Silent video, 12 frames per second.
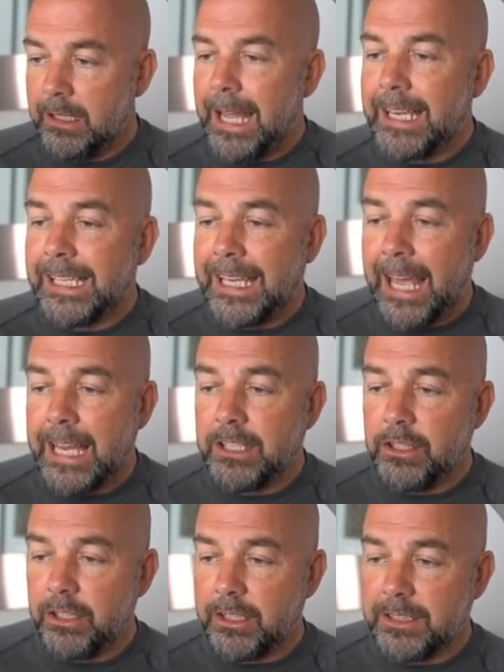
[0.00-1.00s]
And again,
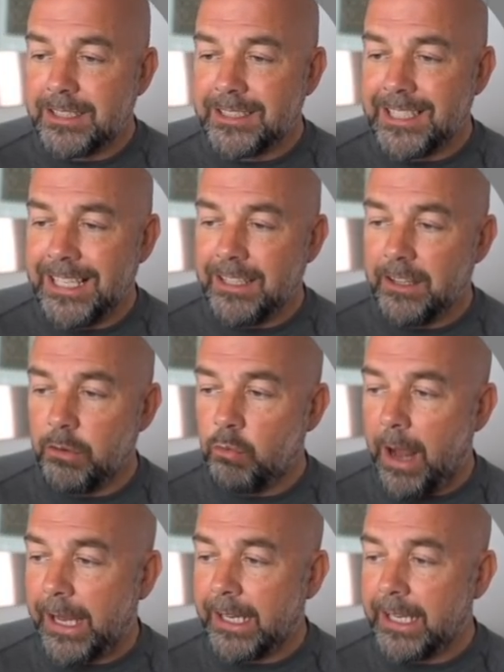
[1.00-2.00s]
you can see that the
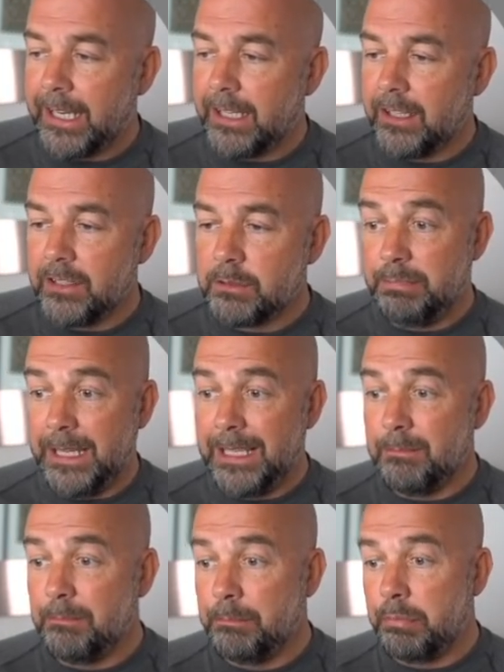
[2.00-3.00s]
ranking has
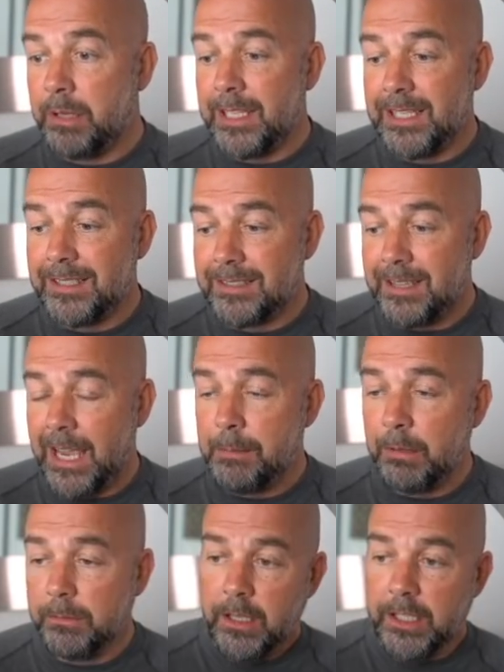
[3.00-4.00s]
been pretty stable.